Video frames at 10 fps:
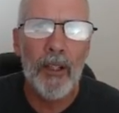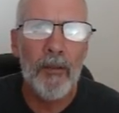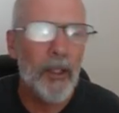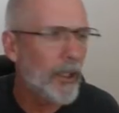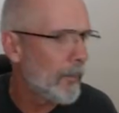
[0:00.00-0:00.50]
I don't
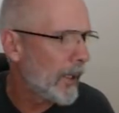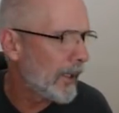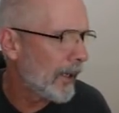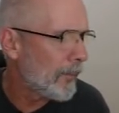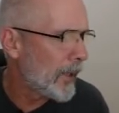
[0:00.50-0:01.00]
know if I can
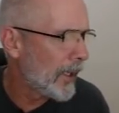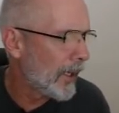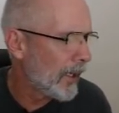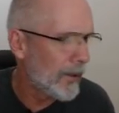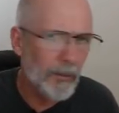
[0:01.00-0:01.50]
make that
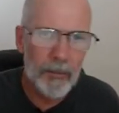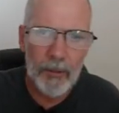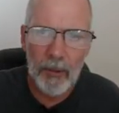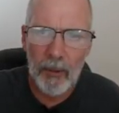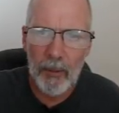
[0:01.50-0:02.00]
bigger.
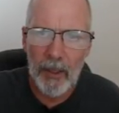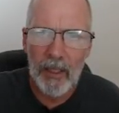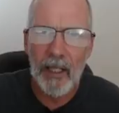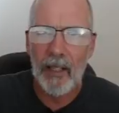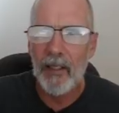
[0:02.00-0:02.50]

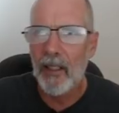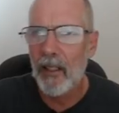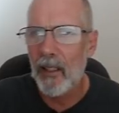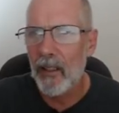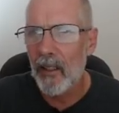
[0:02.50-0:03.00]
Probably, yeah, I
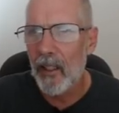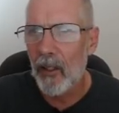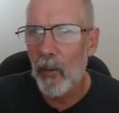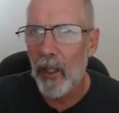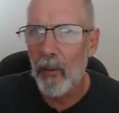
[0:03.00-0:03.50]
think I can
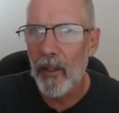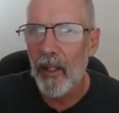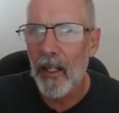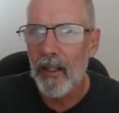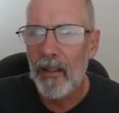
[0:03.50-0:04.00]
get away
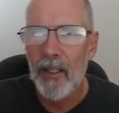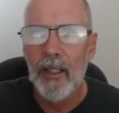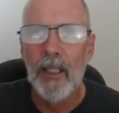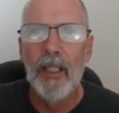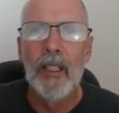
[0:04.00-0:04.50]
with that.
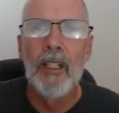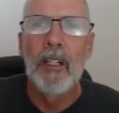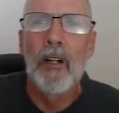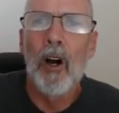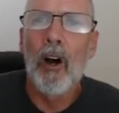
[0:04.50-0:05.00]

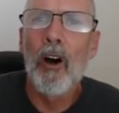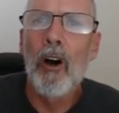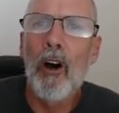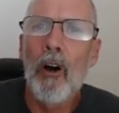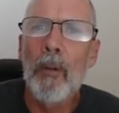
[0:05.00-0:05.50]

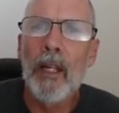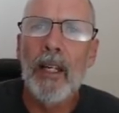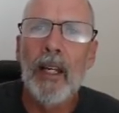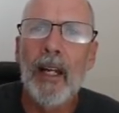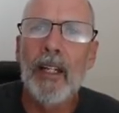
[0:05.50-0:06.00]

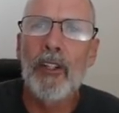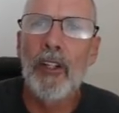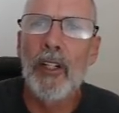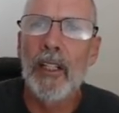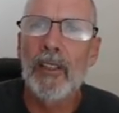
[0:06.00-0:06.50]

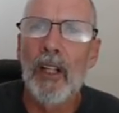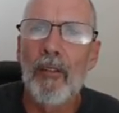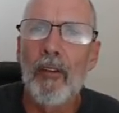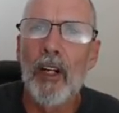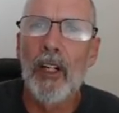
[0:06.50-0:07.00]
Obligation is
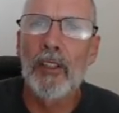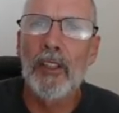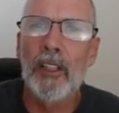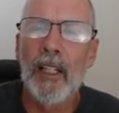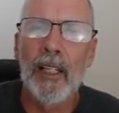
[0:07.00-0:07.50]
the
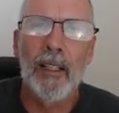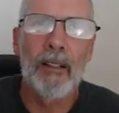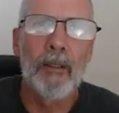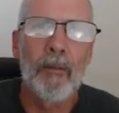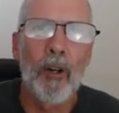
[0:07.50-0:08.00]
first
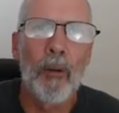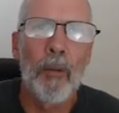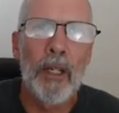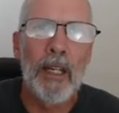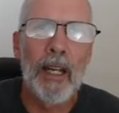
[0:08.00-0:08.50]
thing.
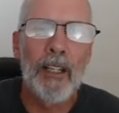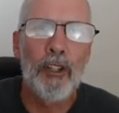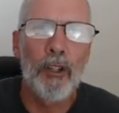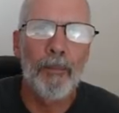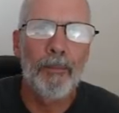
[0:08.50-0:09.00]

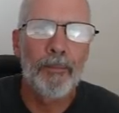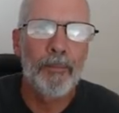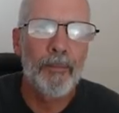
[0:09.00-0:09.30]
Obligation.